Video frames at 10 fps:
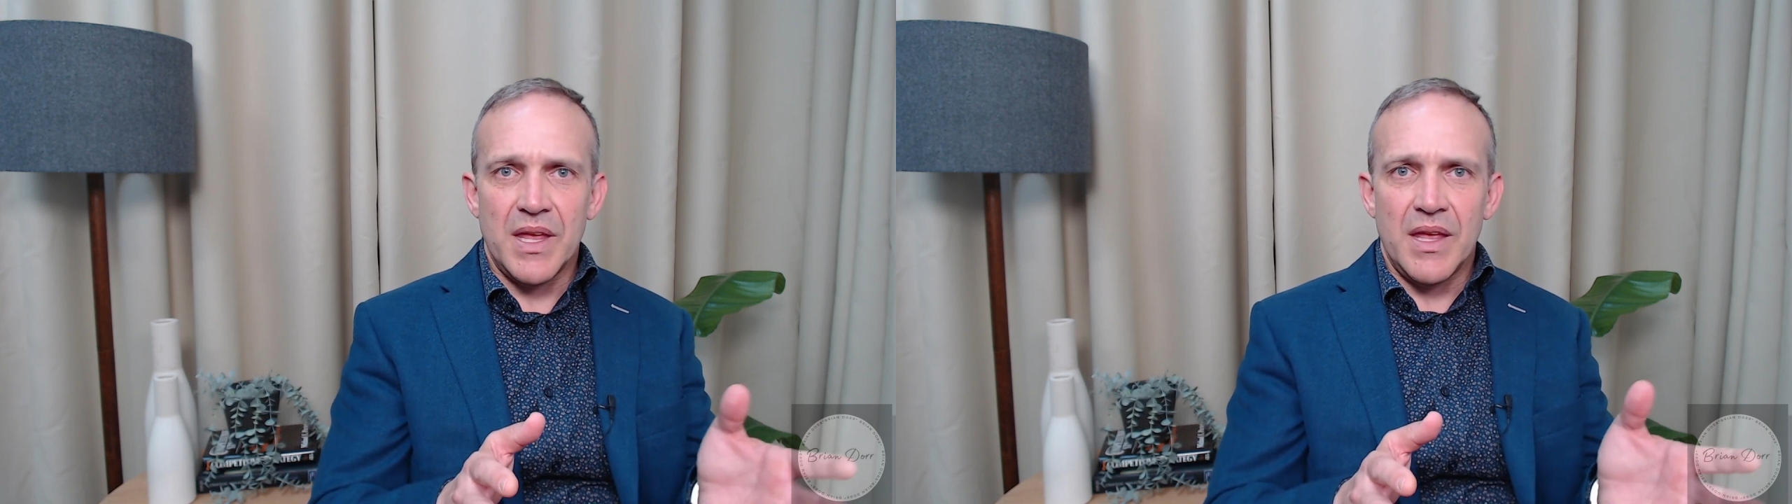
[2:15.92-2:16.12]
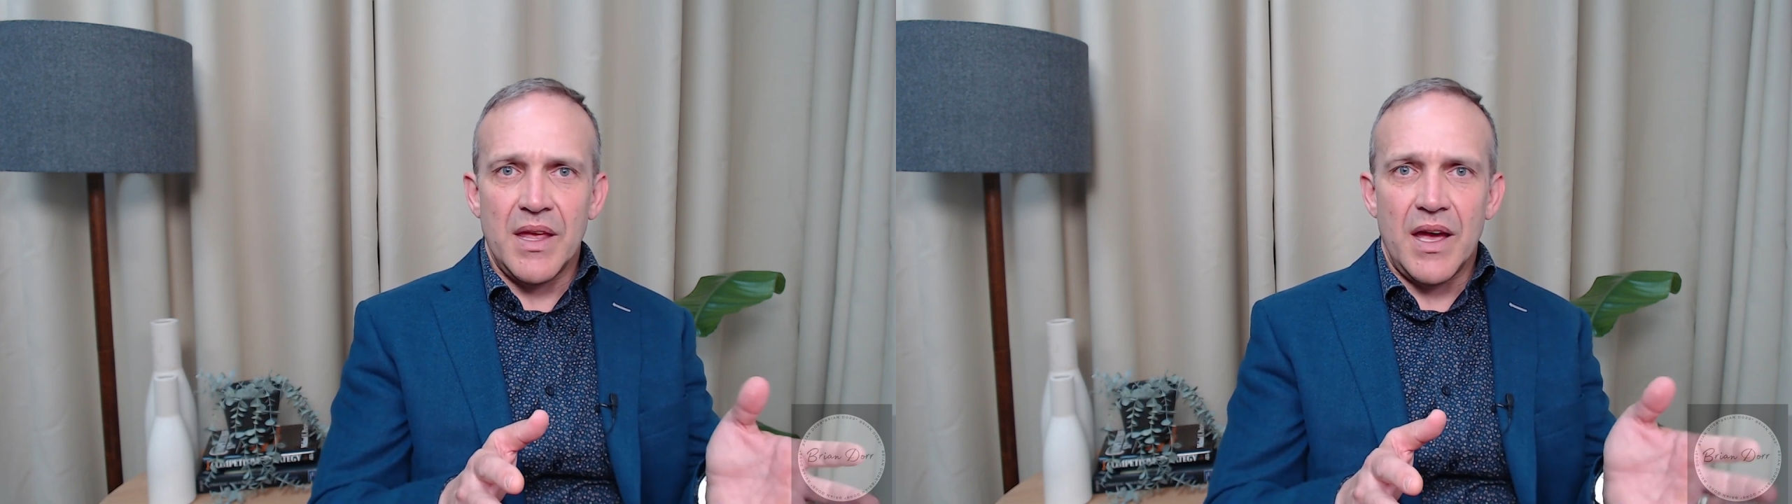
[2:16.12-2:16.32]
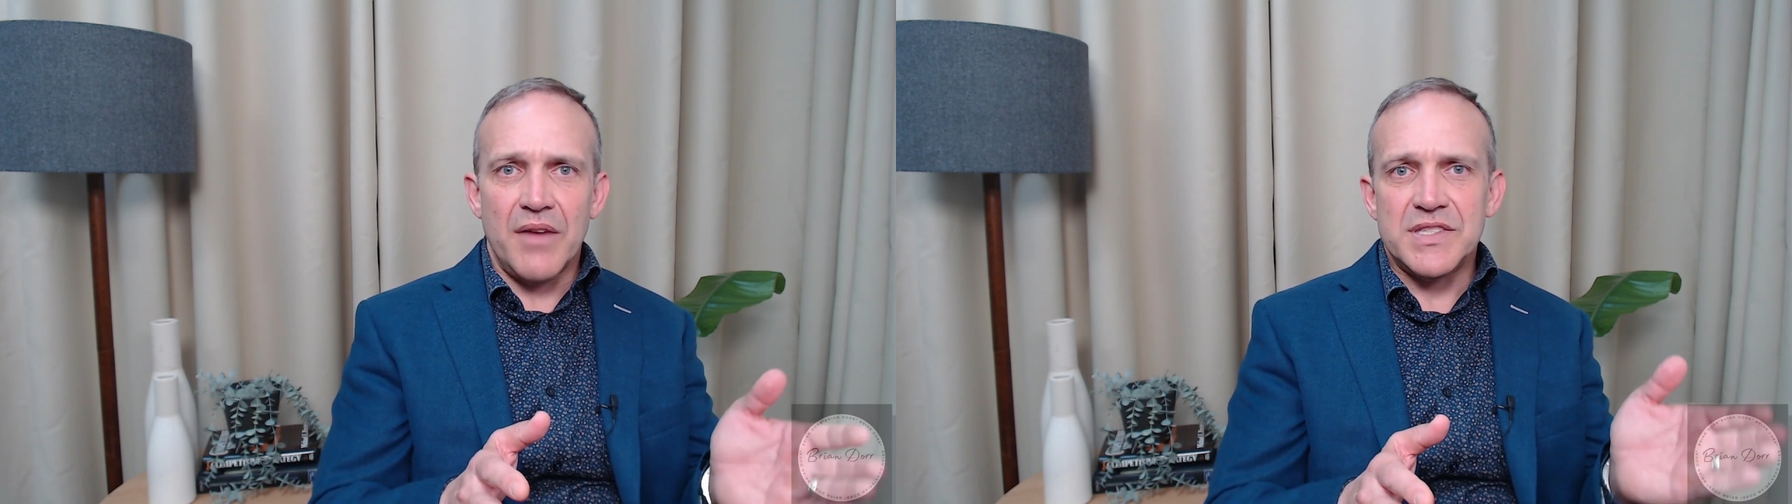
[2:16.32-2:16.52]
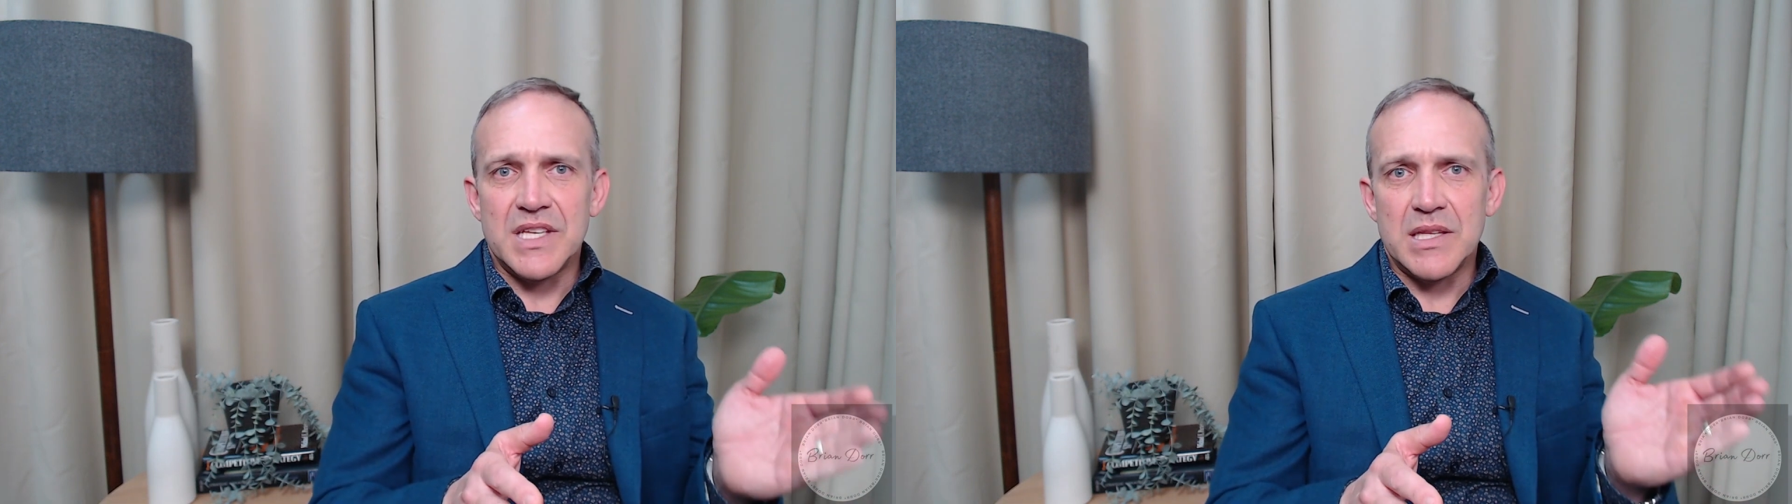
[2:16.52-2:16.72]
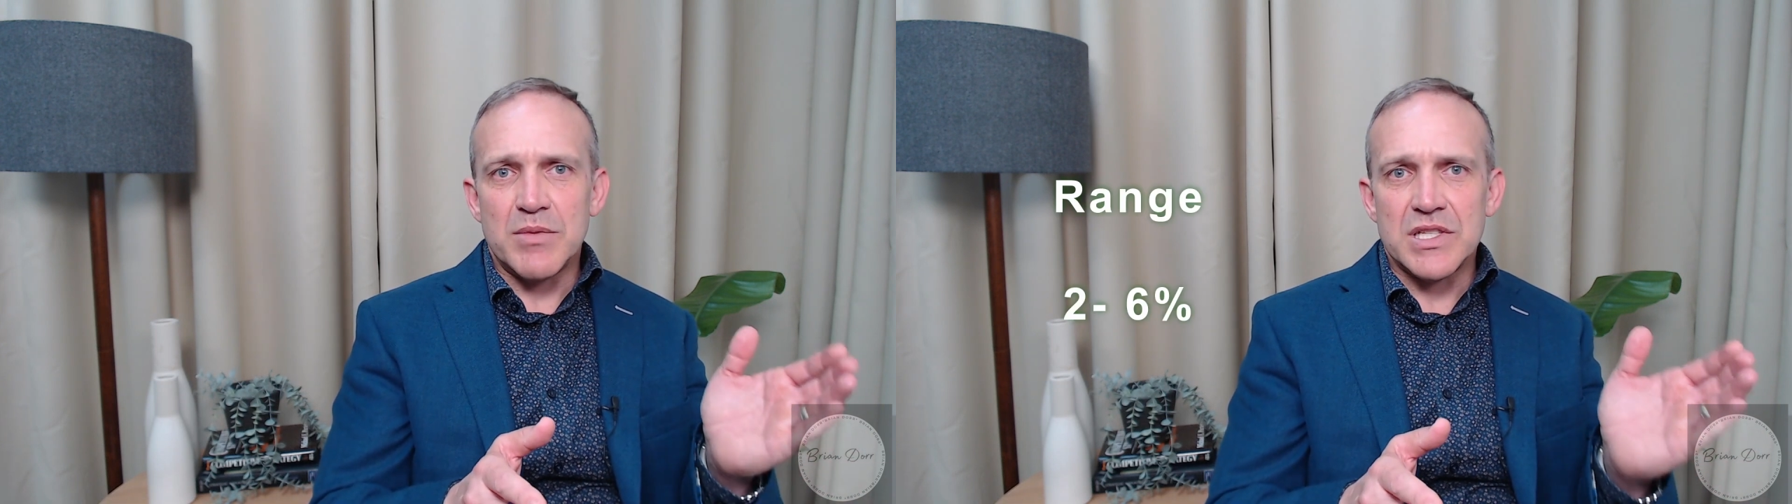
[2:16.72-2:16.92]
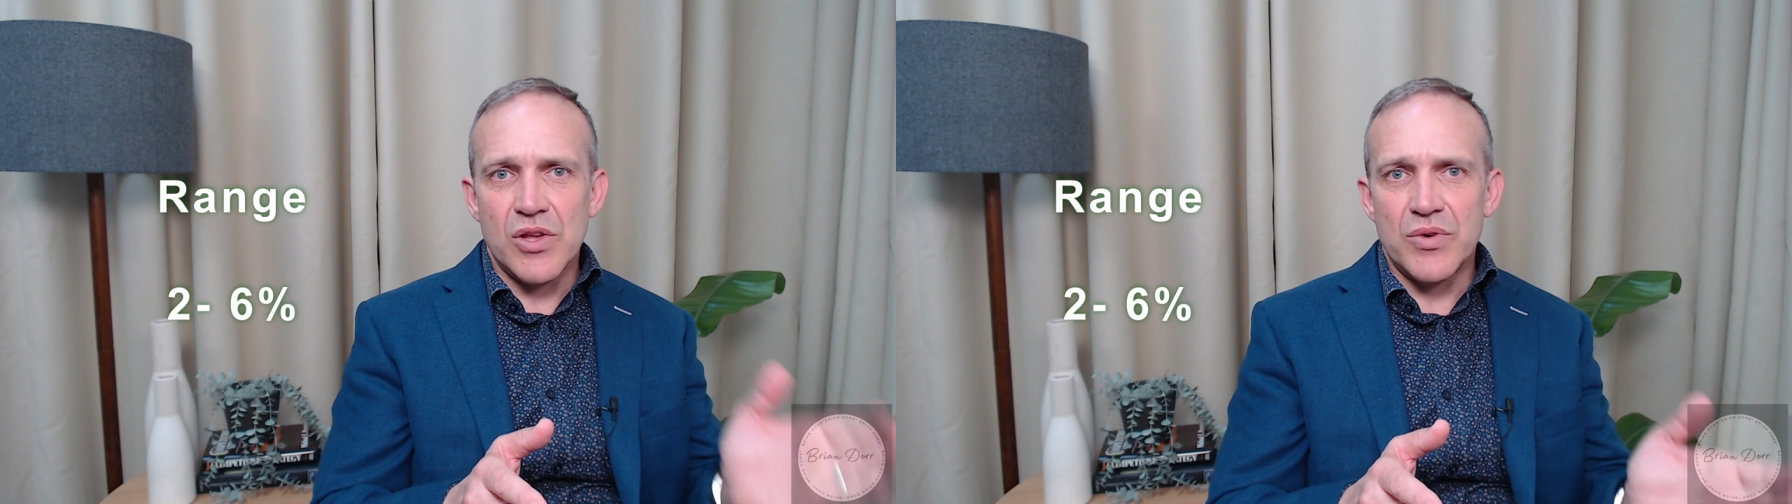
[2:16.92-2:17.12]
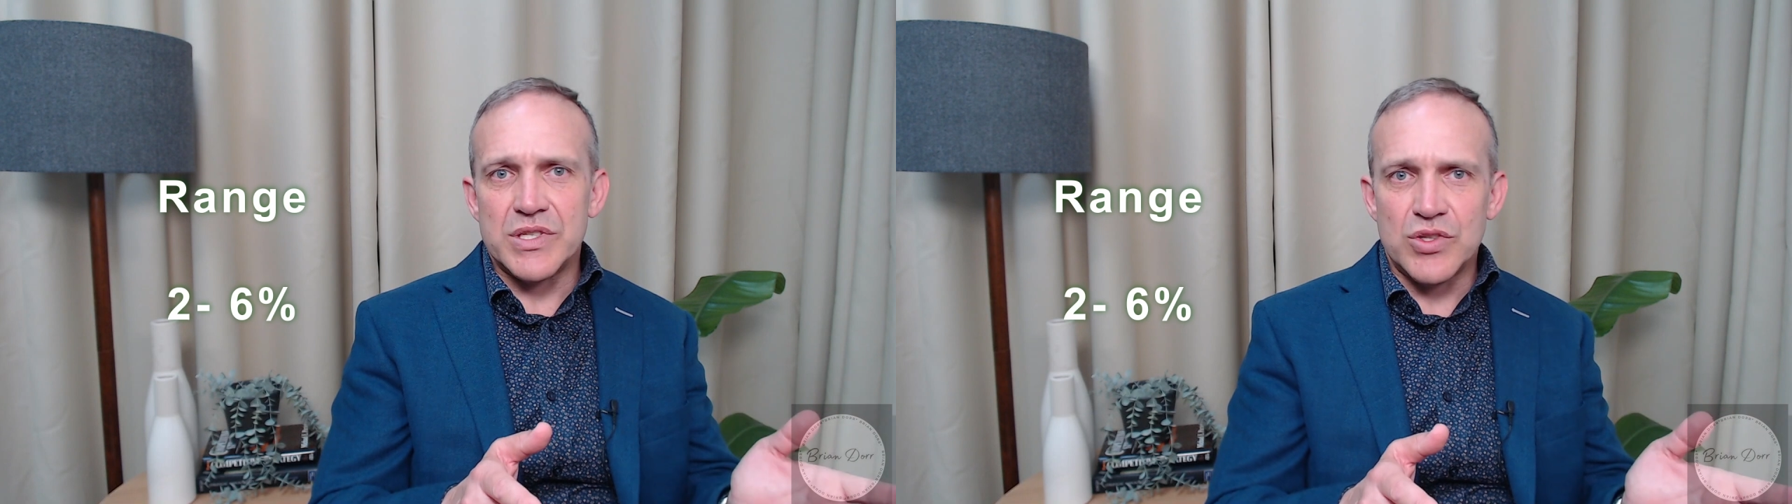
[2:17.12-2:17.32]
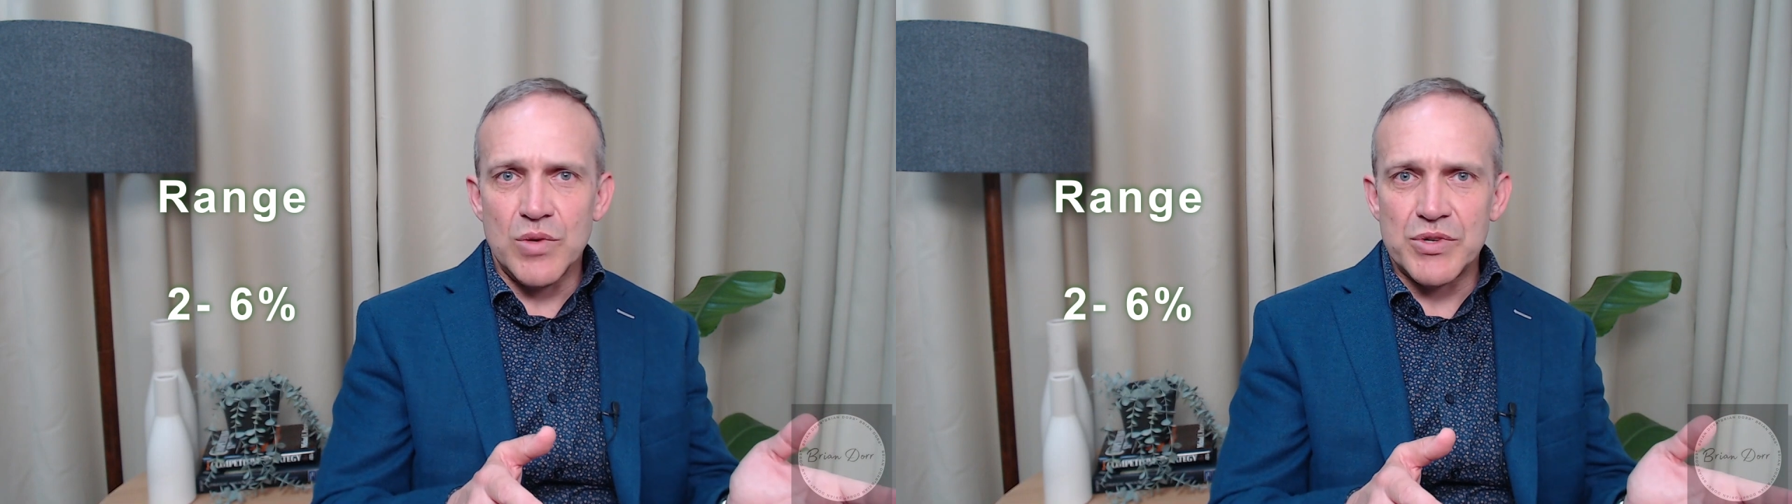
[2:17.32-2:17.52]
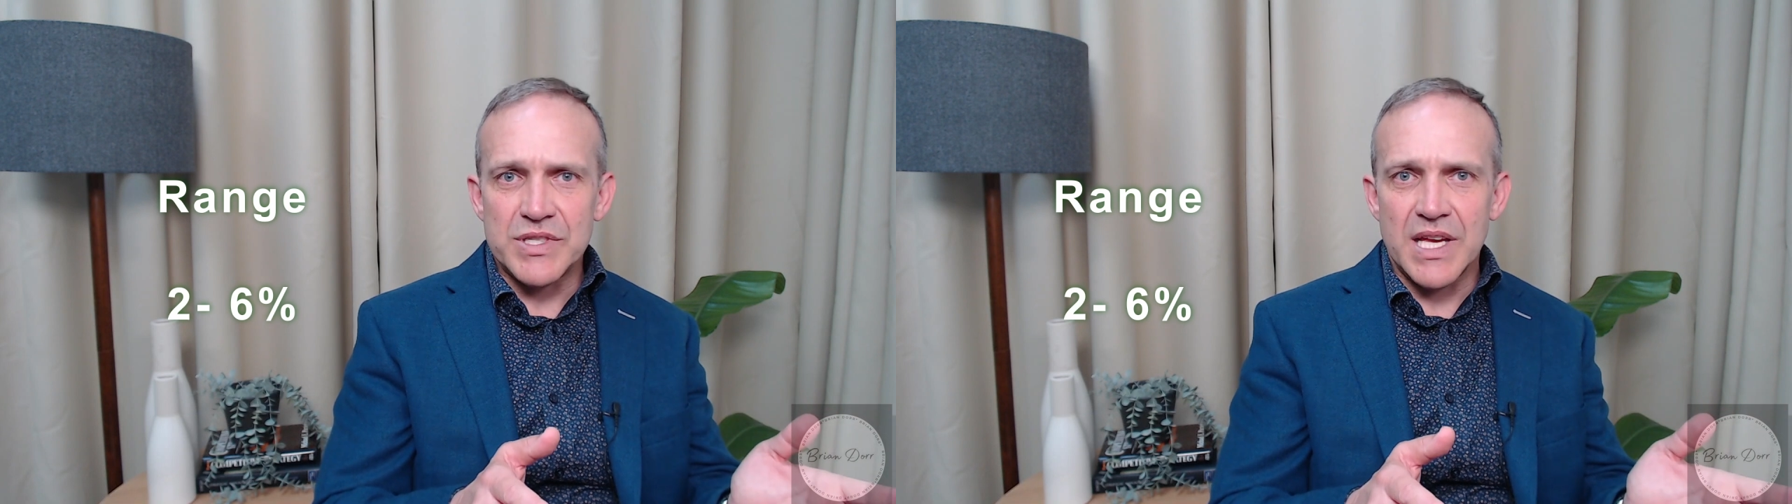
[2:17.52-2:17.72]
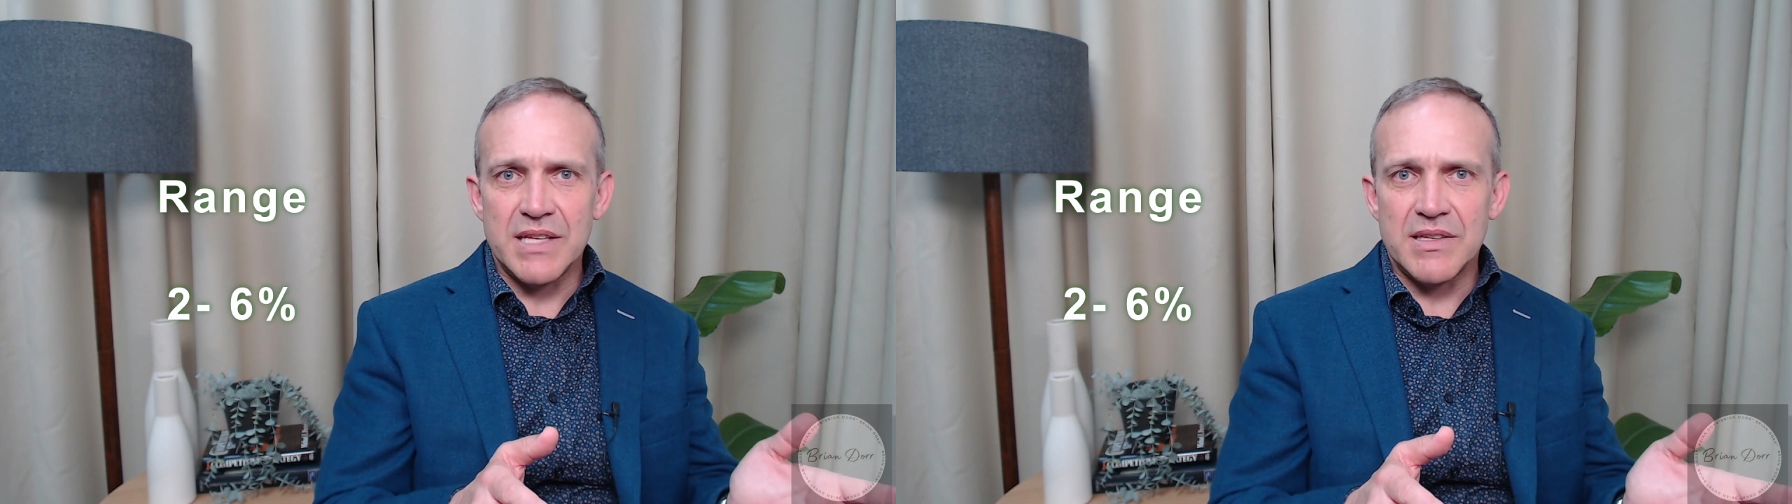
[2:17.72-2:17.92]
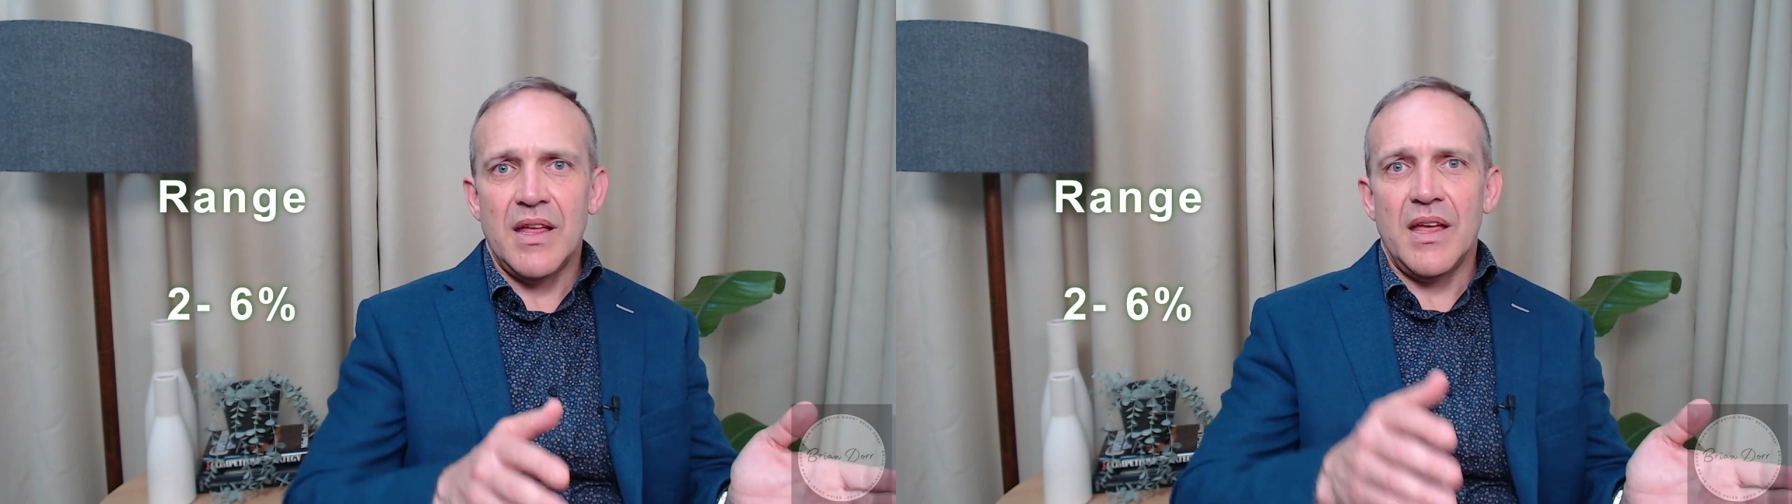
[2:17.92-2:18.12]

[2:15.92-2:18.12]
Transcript: I've seen them as low as 2%